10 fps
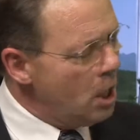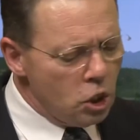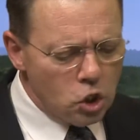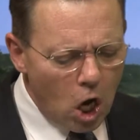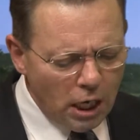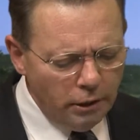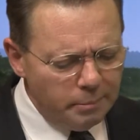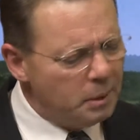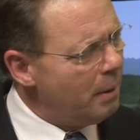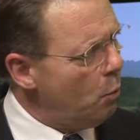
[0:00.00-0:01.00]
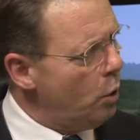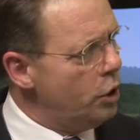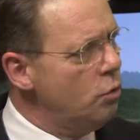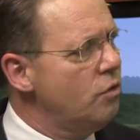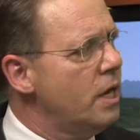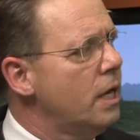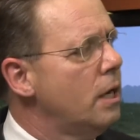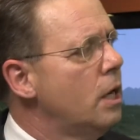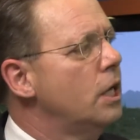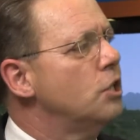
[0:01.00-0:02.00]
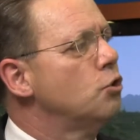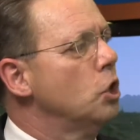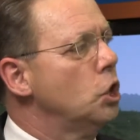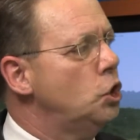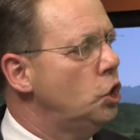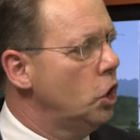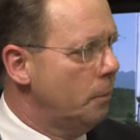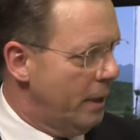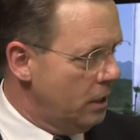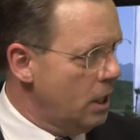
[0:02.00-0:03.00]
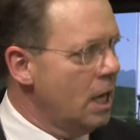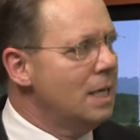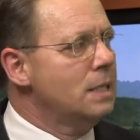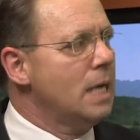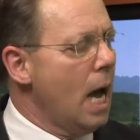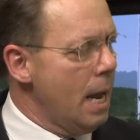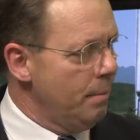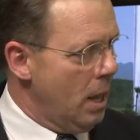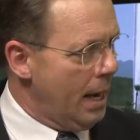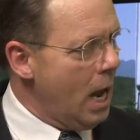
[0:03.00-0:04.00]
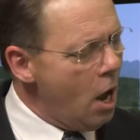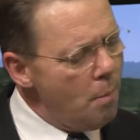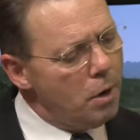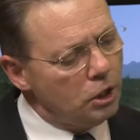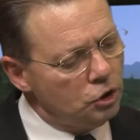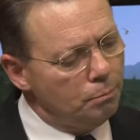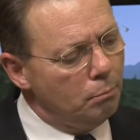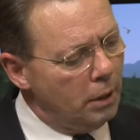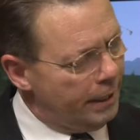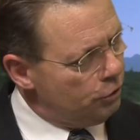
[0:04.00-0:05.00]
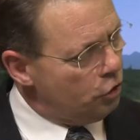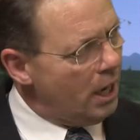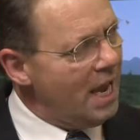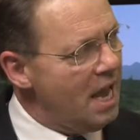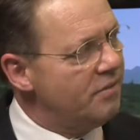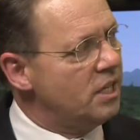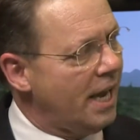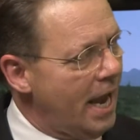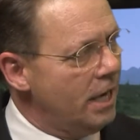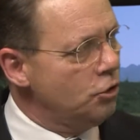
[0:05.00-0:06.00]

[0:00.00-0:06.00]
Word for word: Talk a little bit about what you think is a legitimate timeline. How much money should I have as a cash